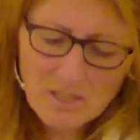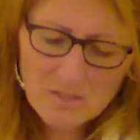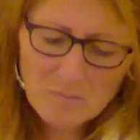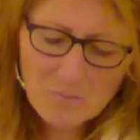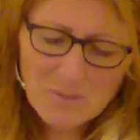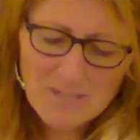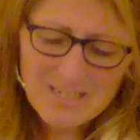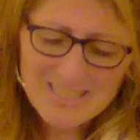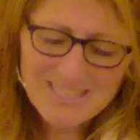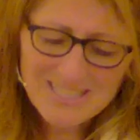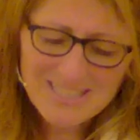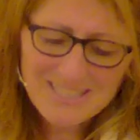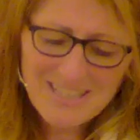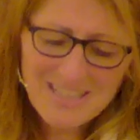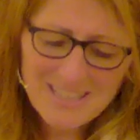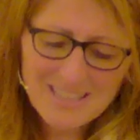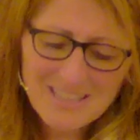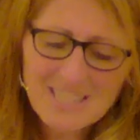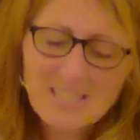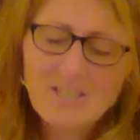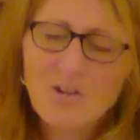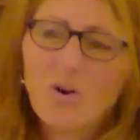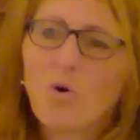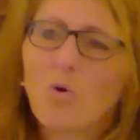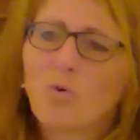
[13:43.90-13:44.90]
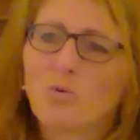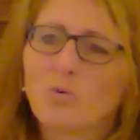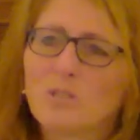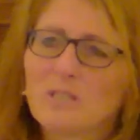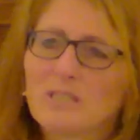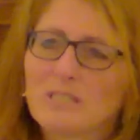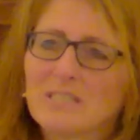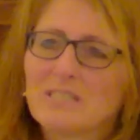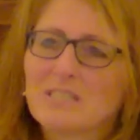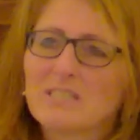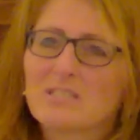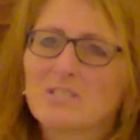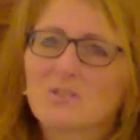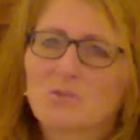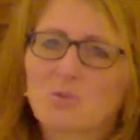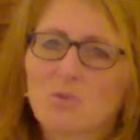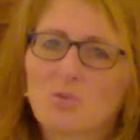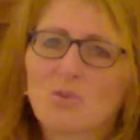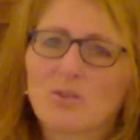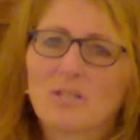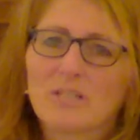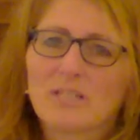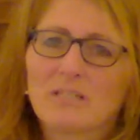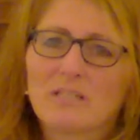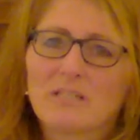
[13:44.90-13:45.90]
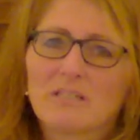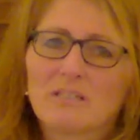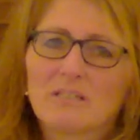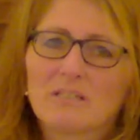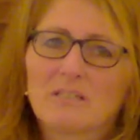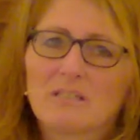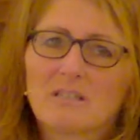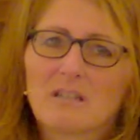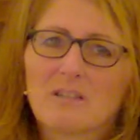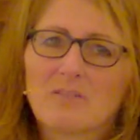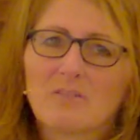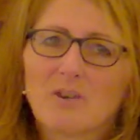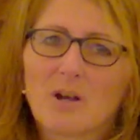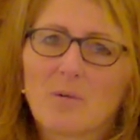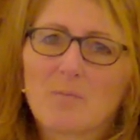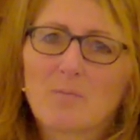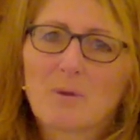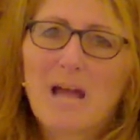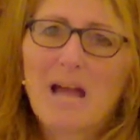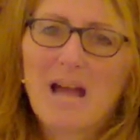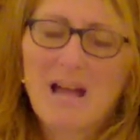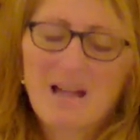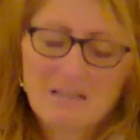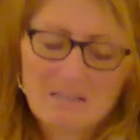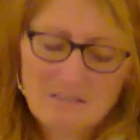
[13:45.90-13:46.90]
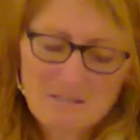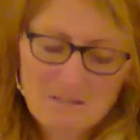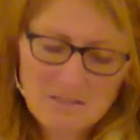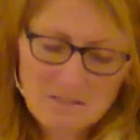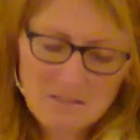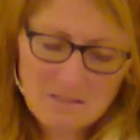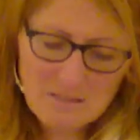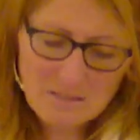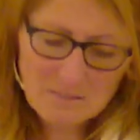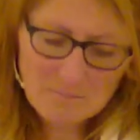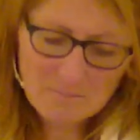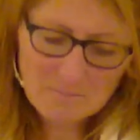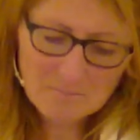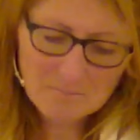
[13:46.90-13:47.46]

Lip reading: but it's not the only story of our past.